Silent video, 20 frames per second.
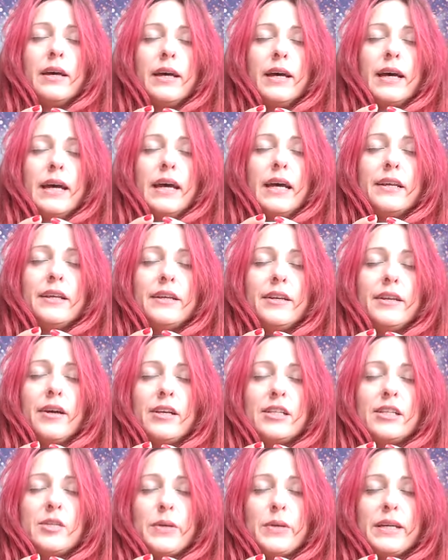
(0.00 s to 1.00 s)
And a
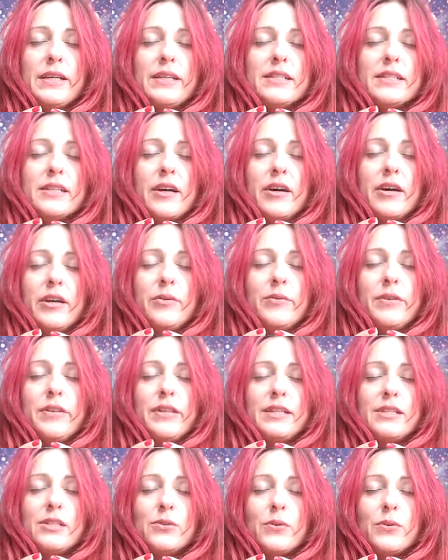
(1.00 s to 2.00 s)
nice big sigh
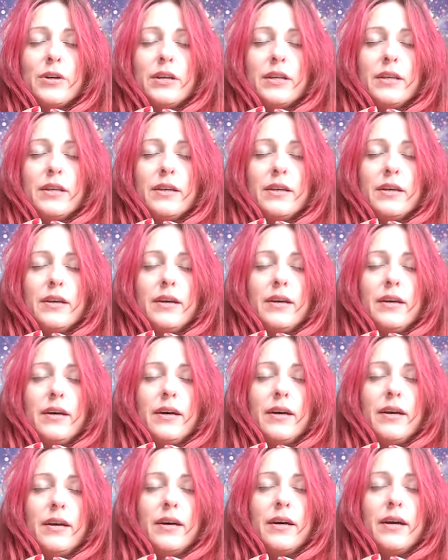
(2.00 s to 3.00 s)
with this one.
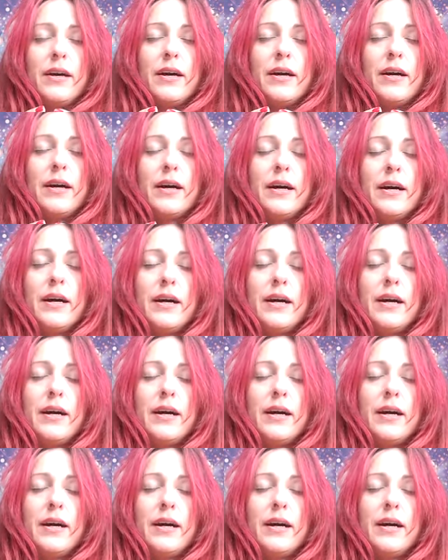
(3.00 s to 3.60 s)
Ah,